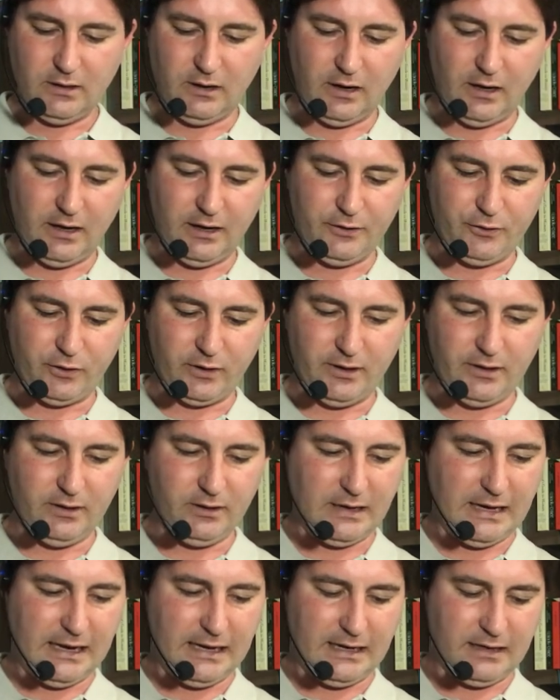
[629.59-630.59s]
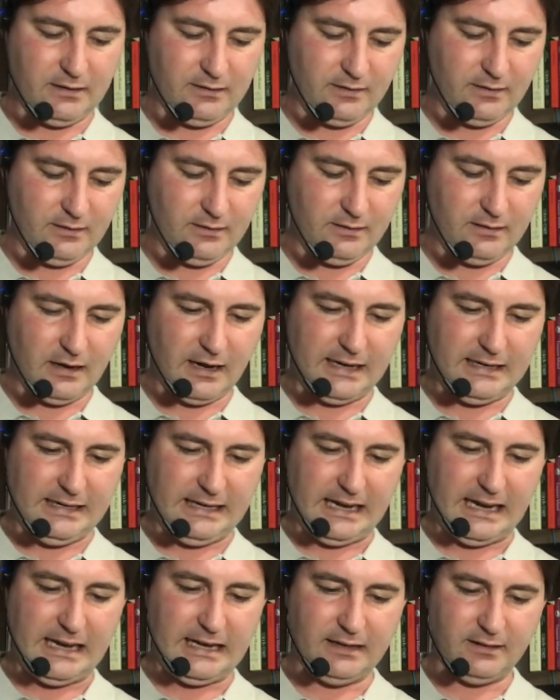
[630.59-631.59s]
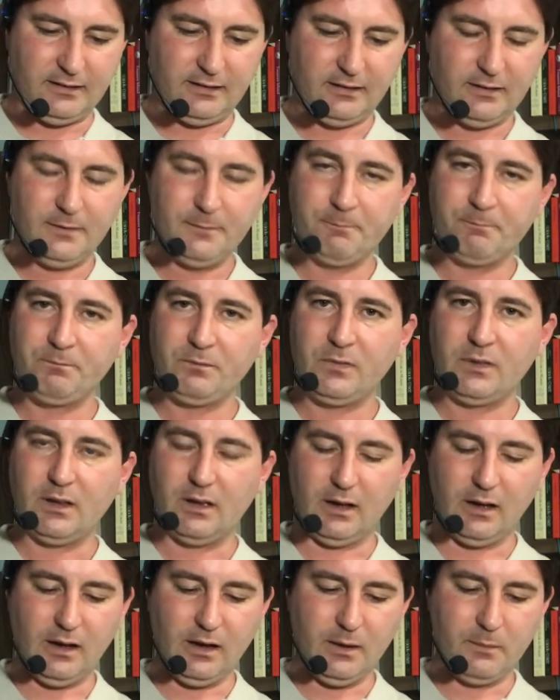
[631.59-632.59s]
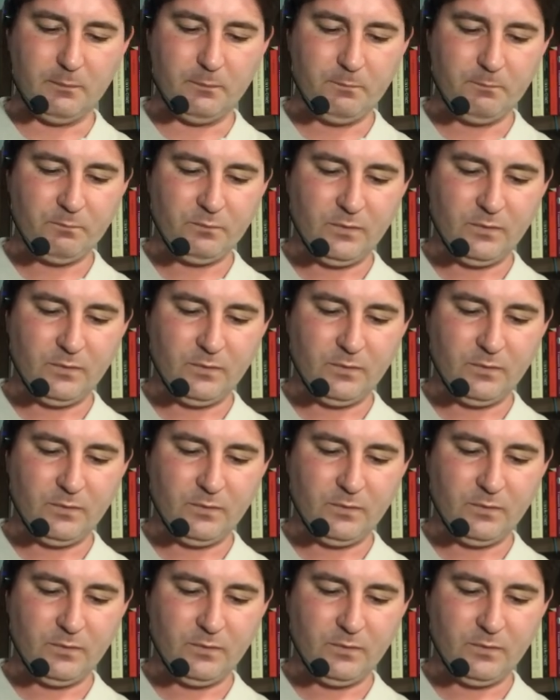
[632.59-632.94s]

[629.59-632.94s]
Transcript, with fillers: 198. Um,